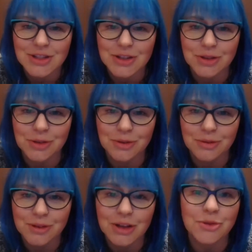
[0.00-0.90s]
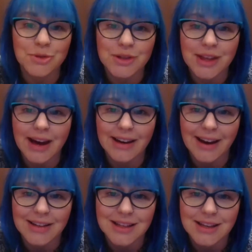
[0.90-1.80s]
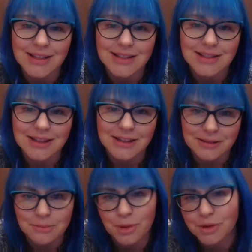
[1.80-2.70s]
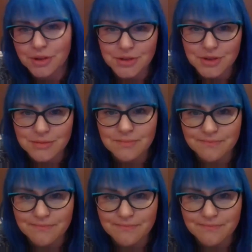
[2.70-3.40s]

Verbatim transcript: to use that excess produce.